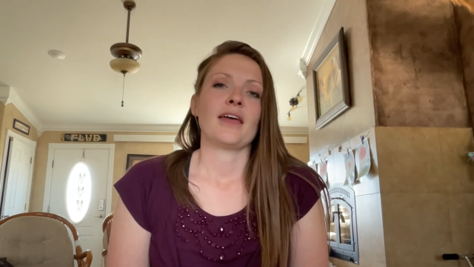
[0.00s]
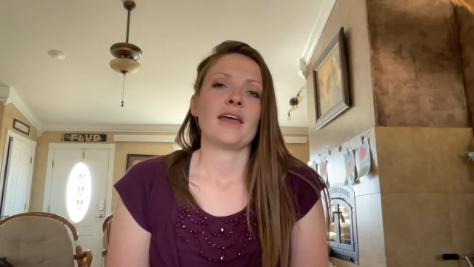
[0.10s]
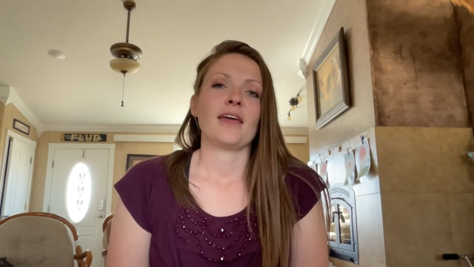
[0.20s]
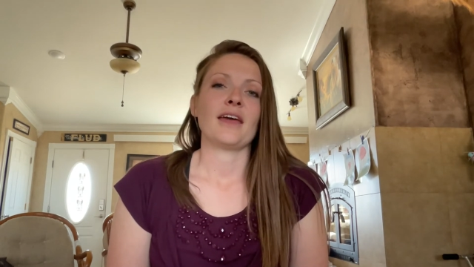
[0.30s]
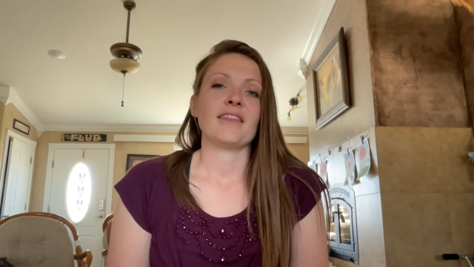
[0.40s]

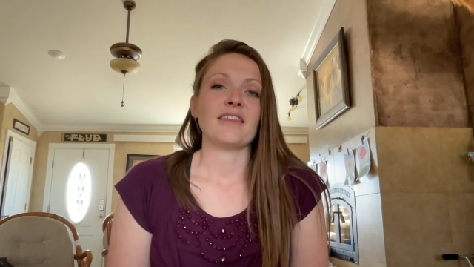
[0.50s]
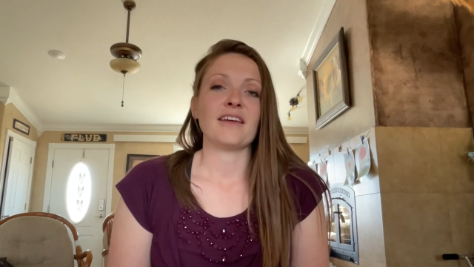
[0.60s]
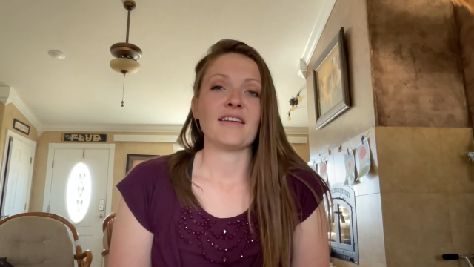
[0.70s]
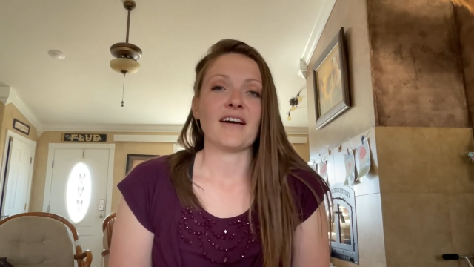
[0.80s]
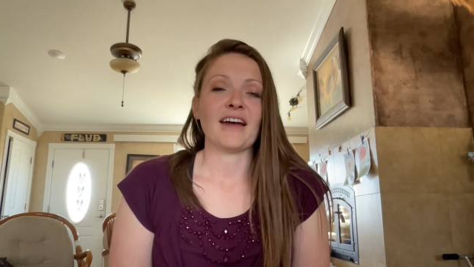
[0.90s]
And
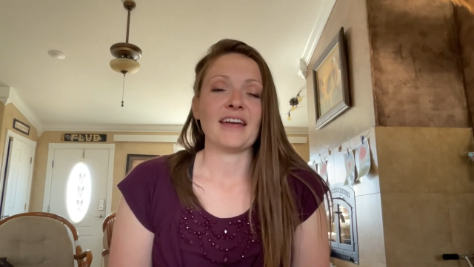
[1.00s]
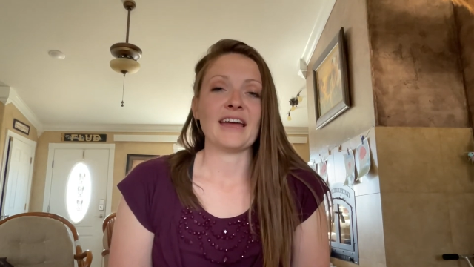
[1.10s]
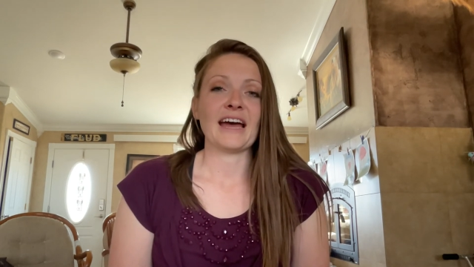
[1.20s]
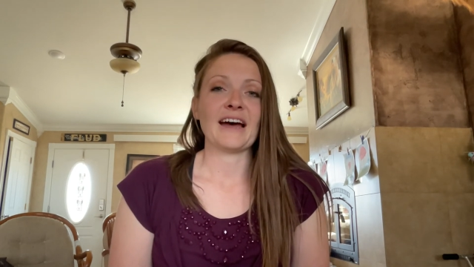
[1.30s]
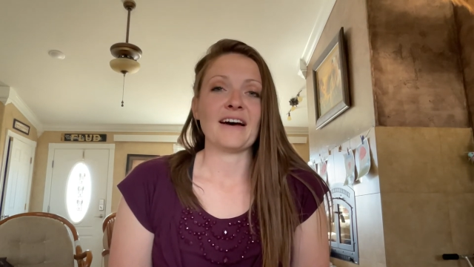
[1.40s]
then I
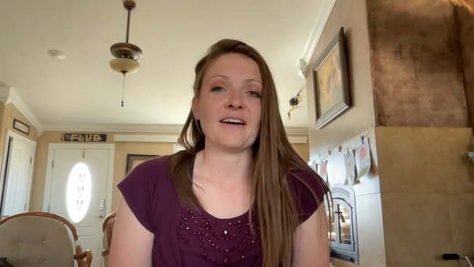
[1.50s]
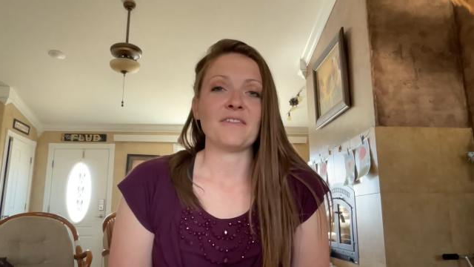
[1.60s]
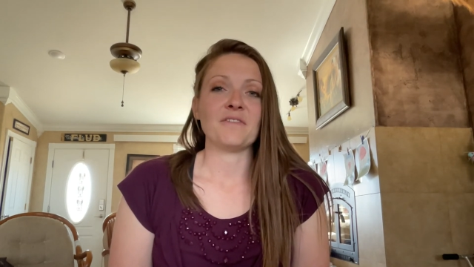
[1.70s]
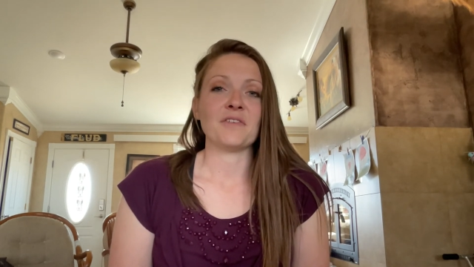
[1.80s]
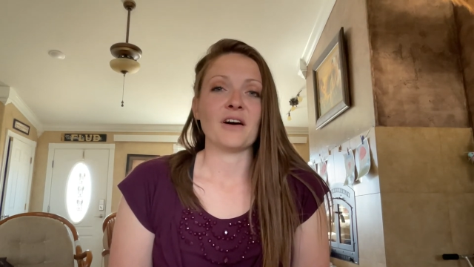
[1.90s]

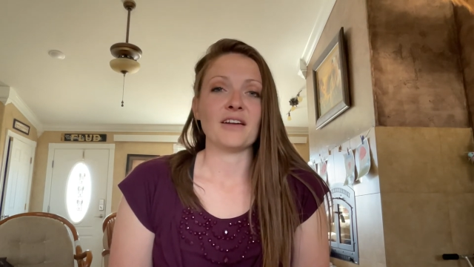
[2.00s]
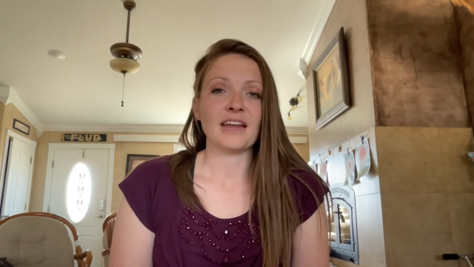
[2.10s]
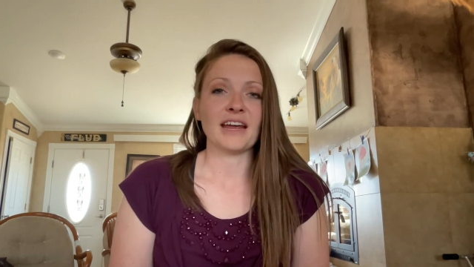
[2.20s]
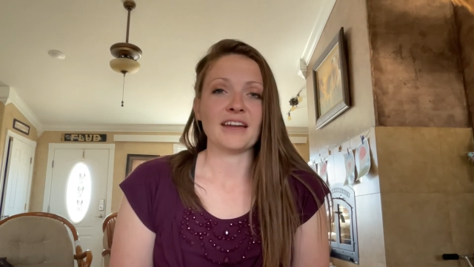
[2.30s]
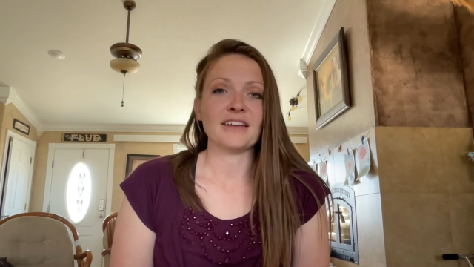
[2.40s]
have on
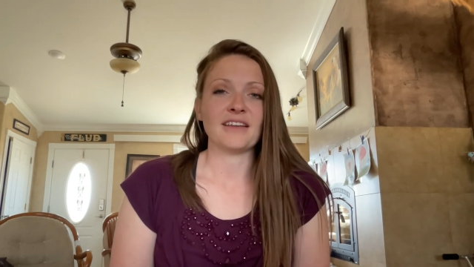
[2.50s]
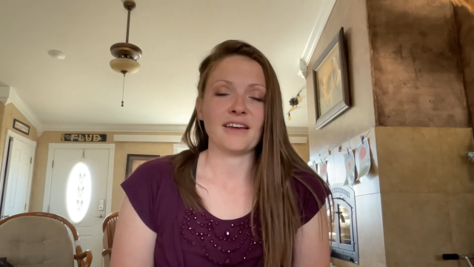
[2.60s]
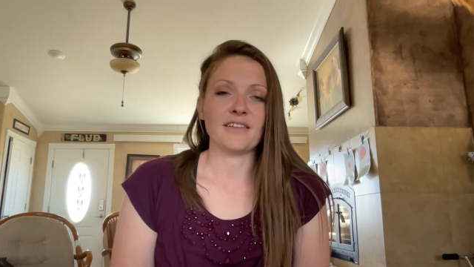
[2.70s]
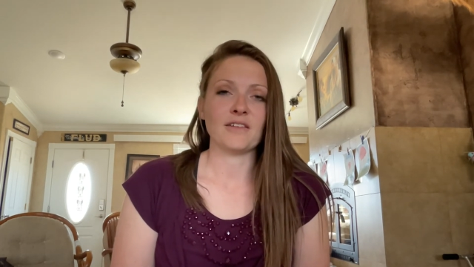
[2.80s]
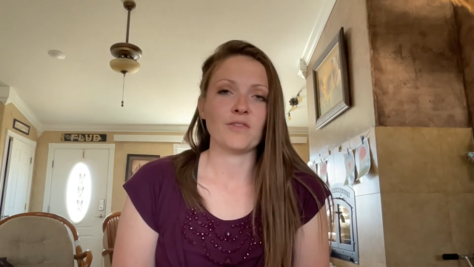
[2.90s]
hand
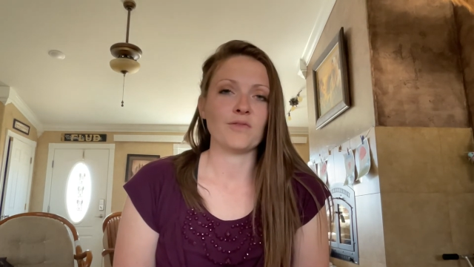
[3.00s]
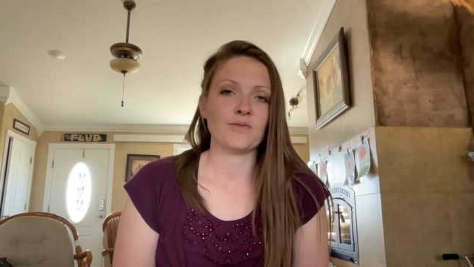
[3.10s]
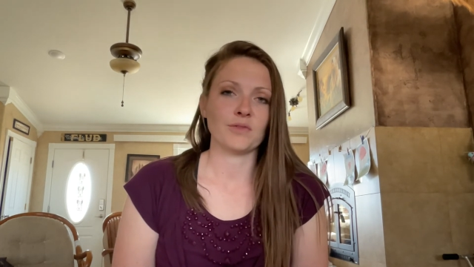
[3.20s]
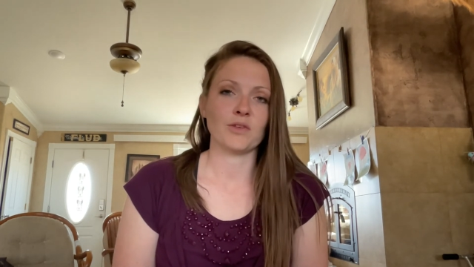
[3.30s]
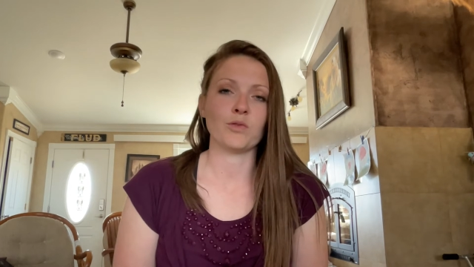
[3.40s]
again
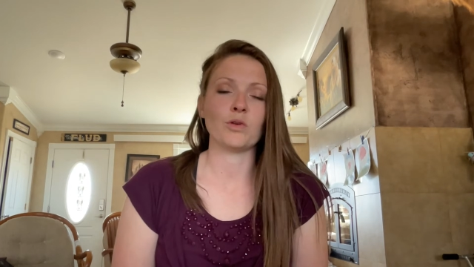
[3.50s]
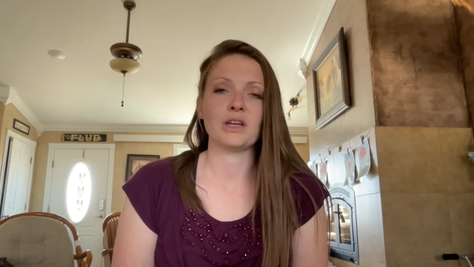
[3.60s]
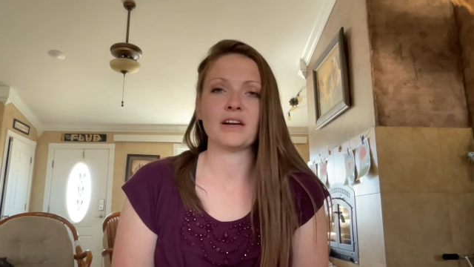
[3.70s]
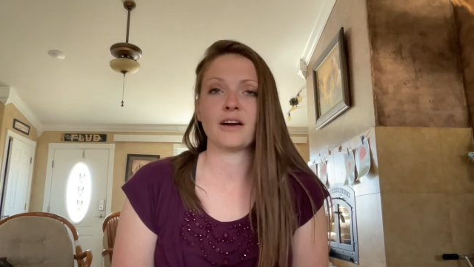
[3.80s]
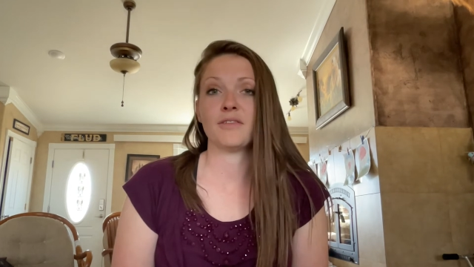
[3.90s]
a full
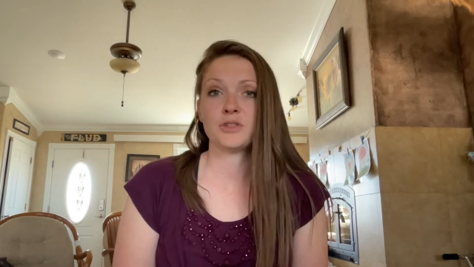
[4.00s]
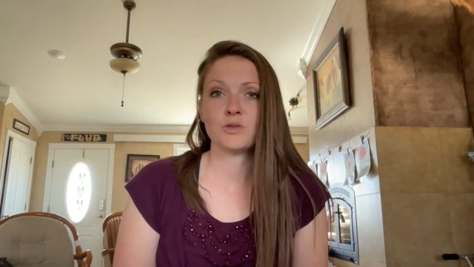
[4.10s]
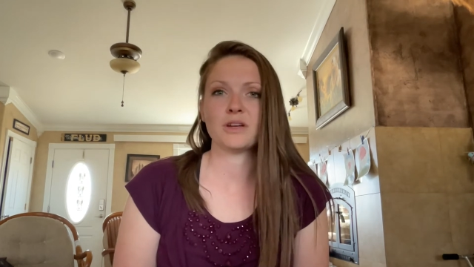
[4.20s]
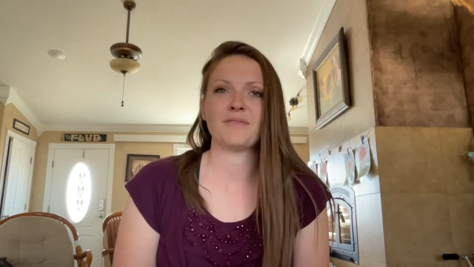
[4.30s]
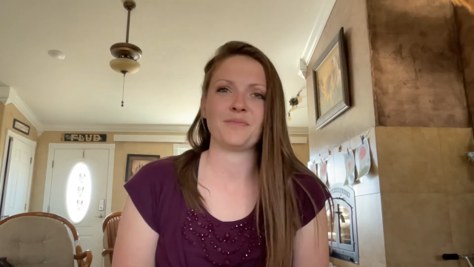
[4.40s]
year of tuna